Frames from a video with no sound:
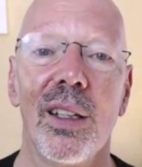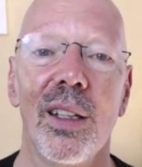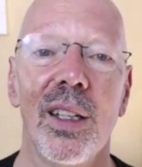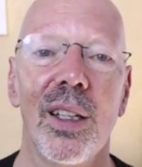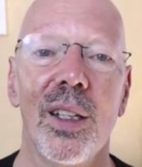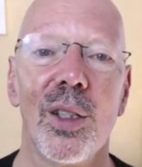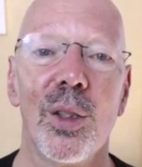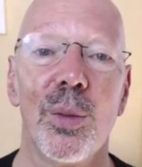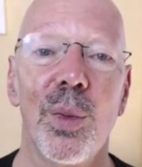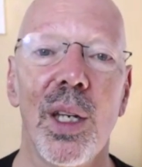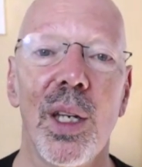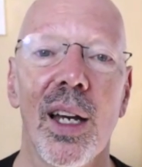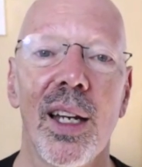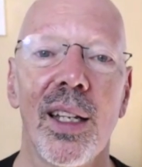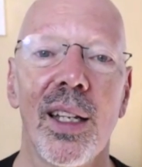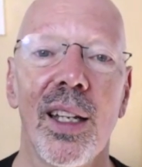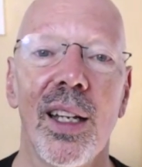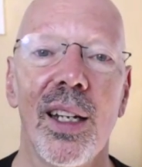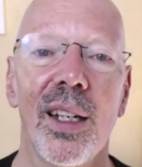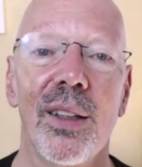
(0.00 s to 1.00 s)
It's
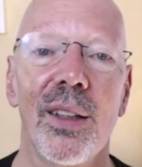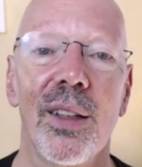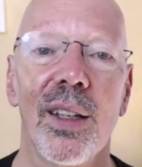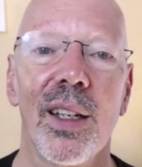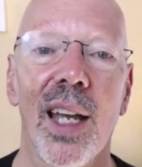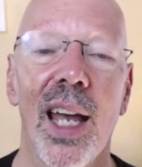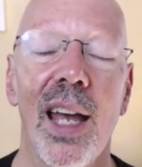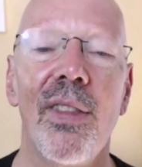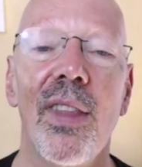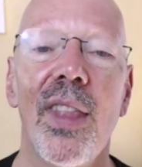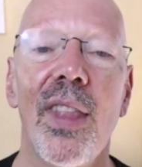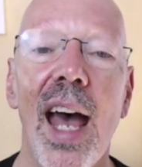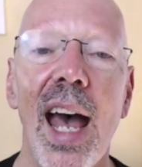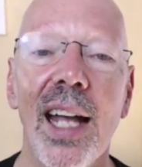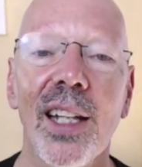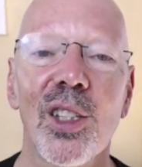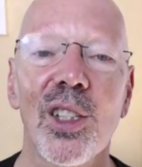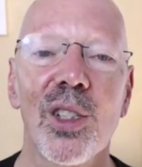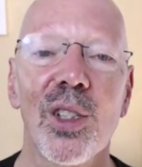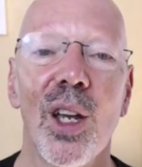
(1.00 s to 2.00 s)
beyond anything. And
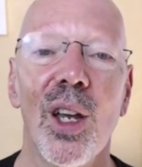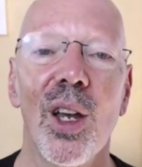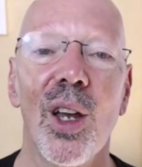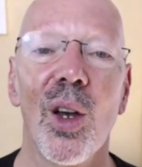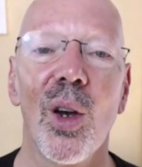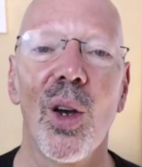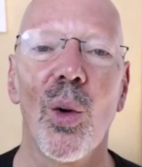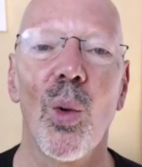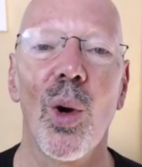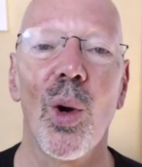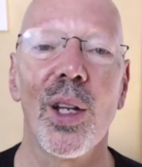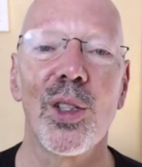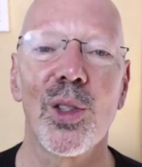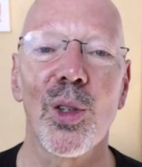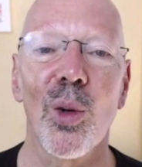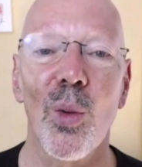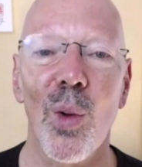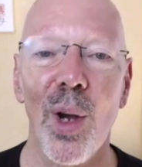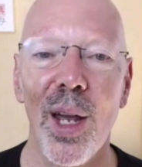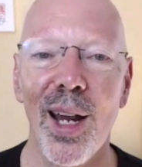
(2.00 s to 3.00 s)
that's what's
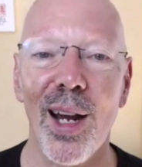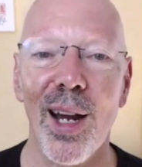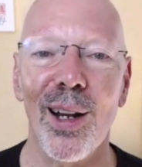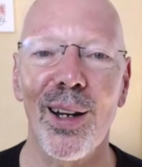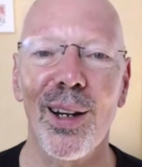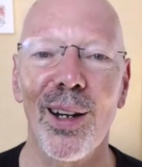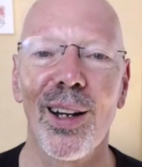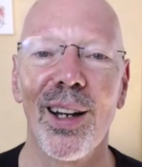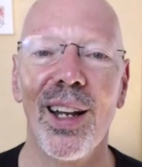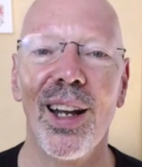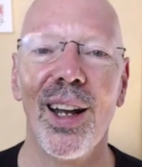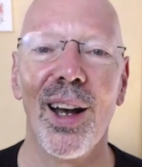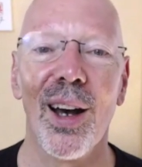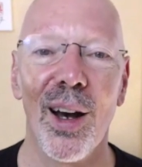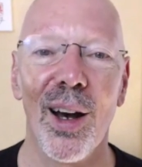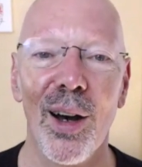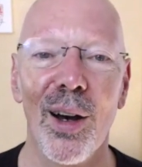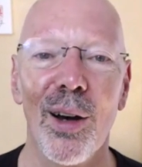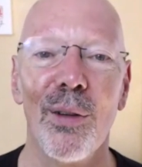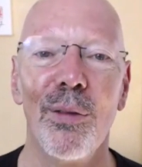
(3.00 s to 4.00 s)
aware
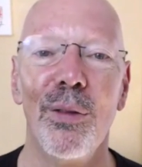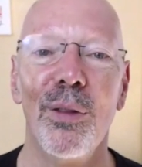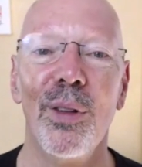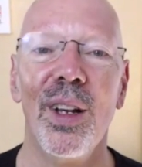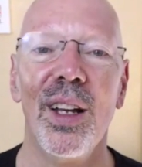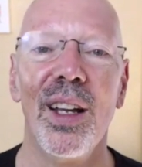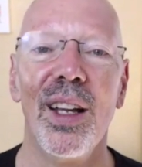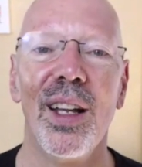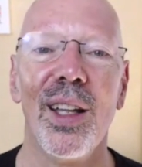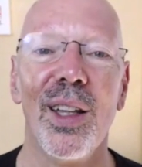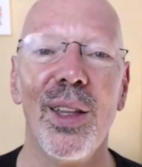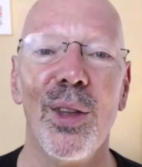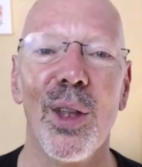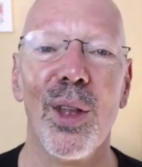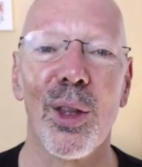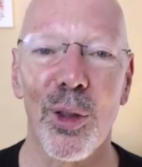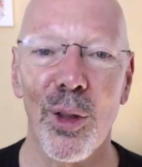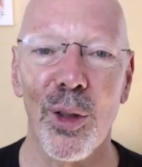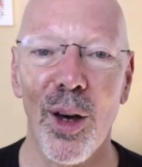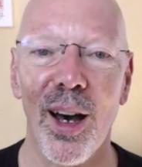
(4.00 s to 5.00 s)
of the
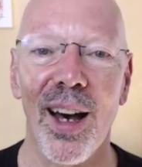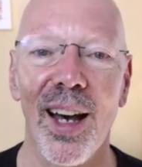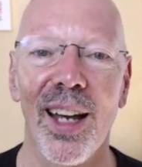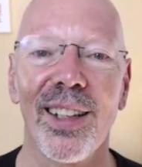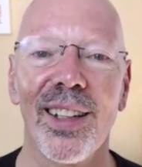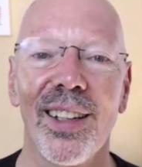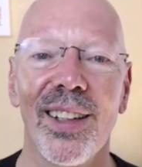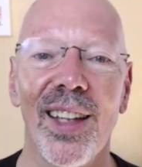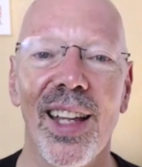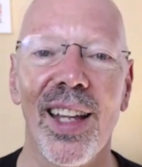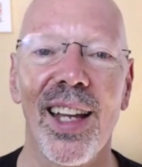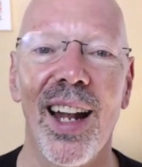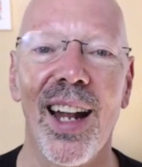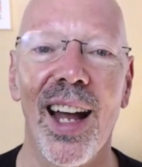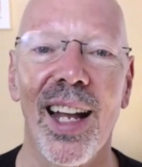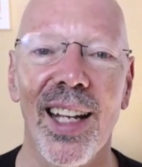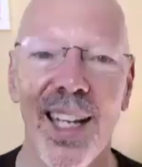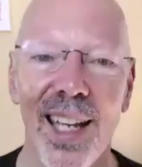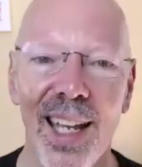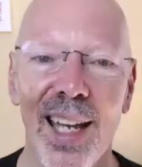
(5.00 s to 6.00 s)
thought that I
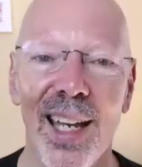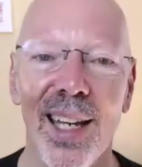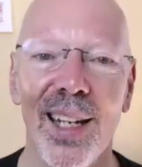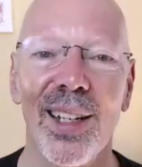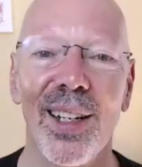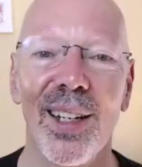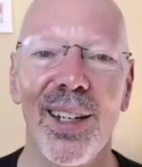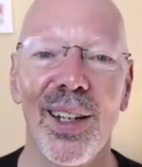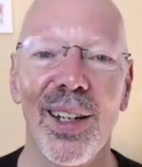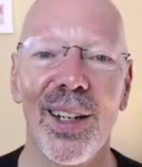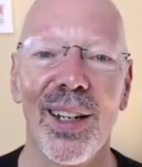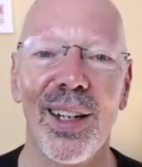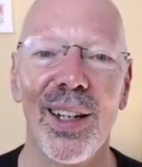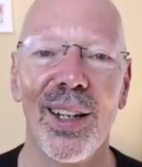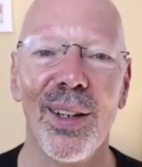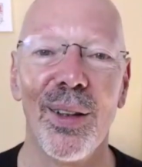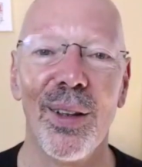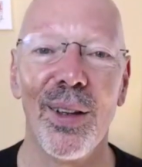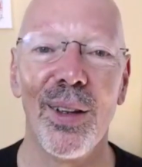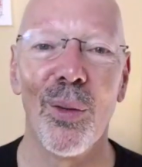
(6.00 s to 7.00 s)
can't,
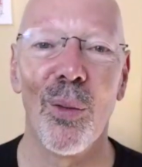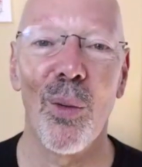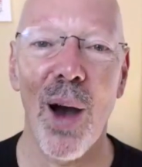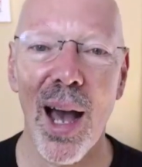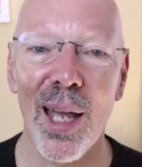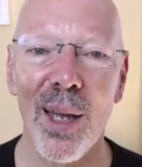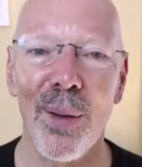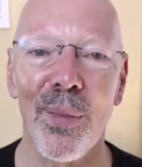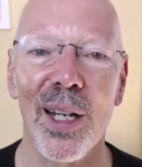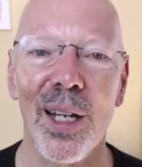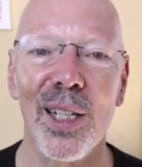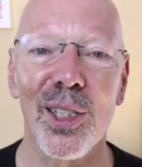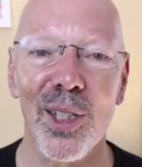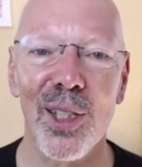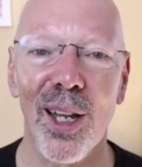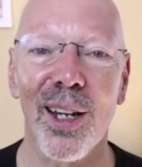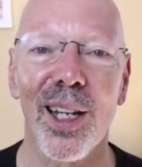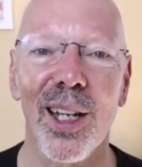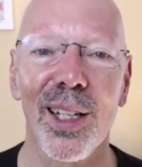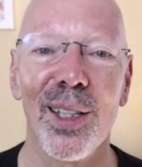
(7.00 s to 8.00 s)
why am I
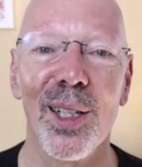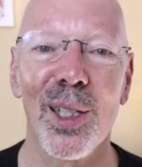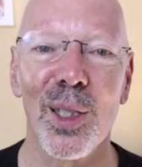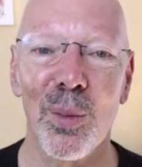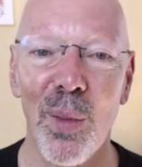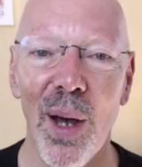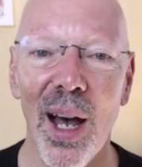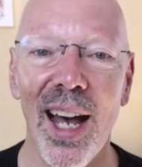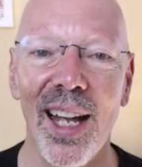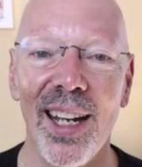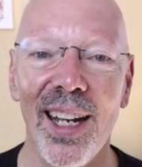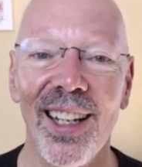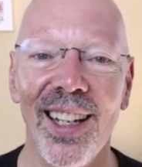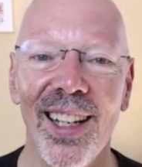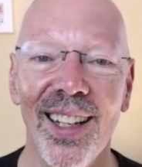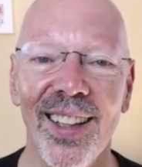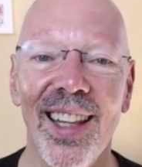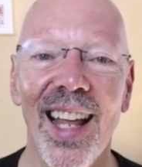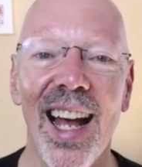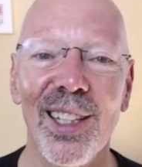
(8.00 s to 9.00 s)
stuck in this body?
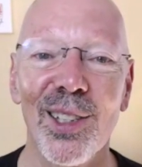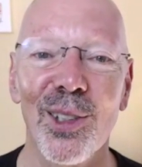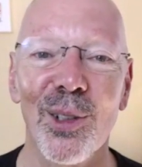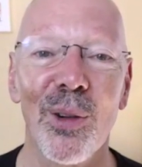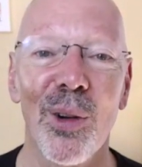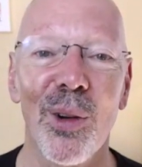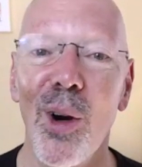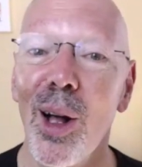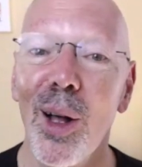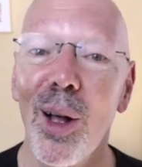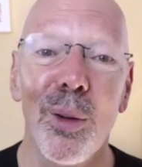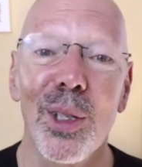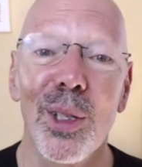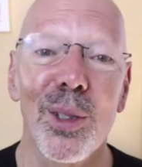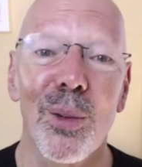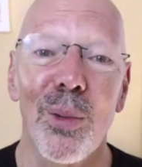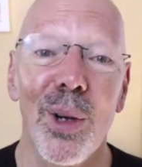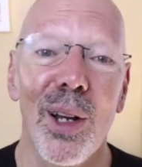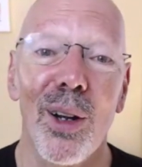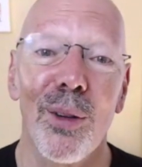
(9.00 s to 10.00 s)
That's always
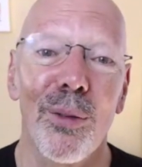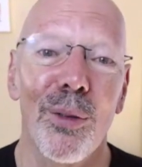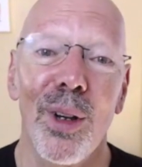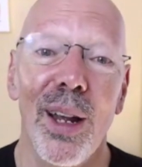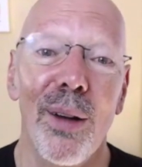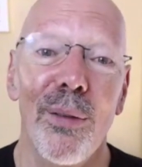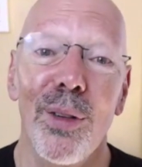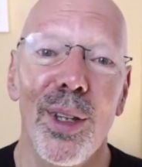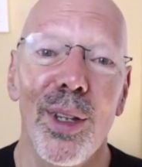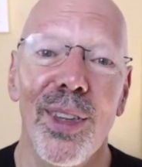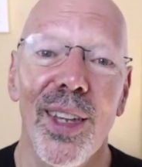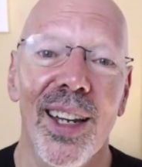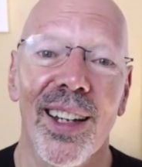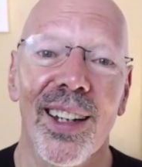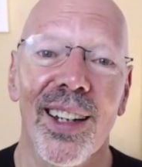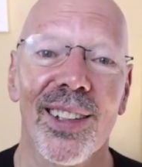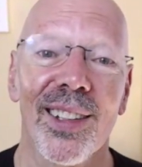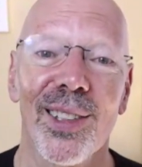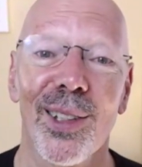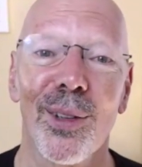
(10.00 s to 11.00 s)
aware of everything.
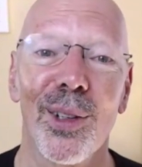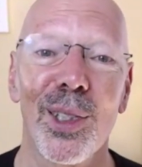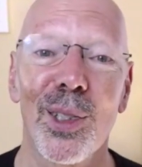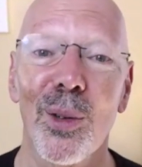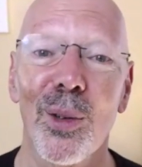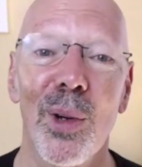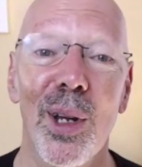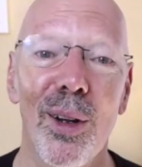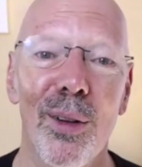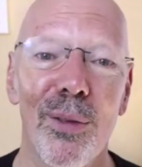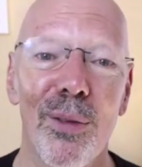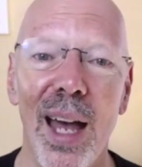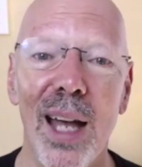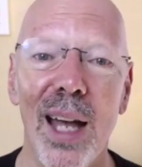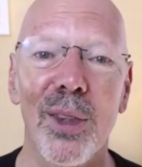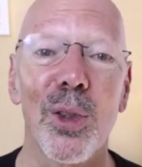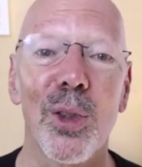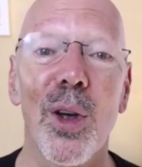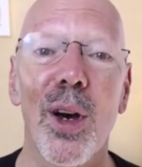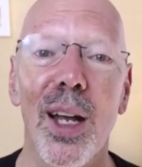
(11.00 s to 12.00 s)
So it's aware of
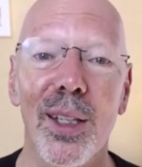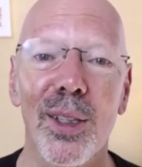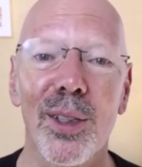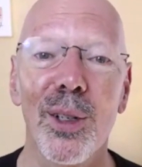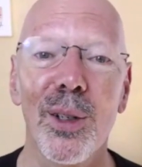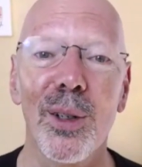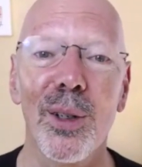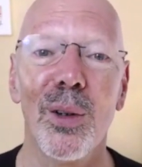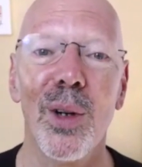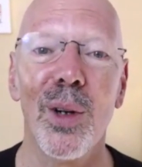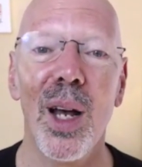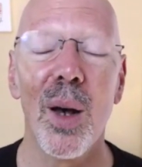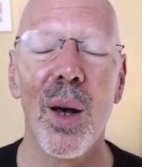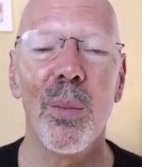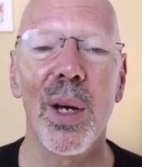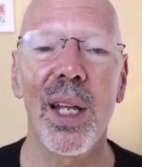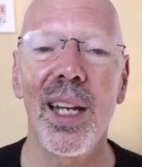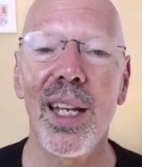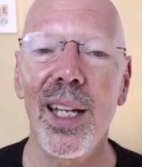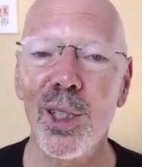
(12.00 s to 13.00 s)
that thought too,
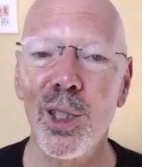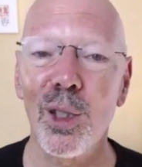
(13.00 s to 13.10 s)
but it's